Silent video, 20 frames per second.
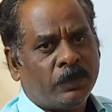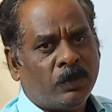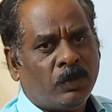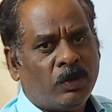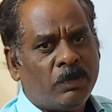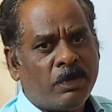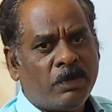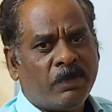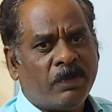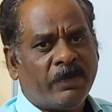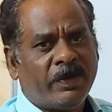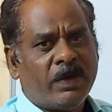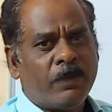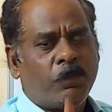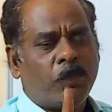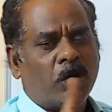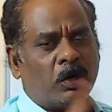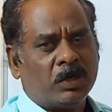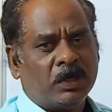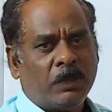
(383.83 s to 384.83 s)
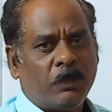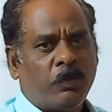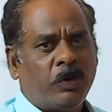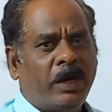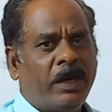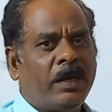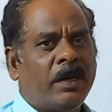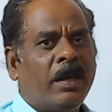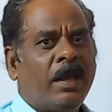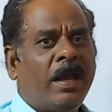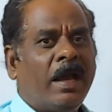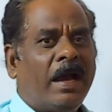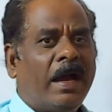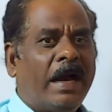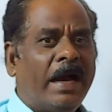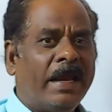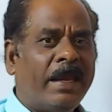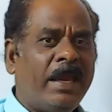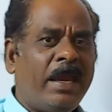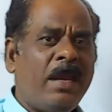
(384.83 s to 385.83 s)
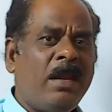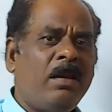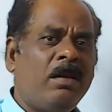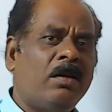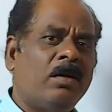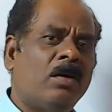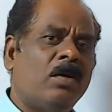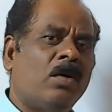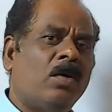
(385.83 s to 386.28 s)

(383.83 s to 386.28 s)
Remember one important point. Again,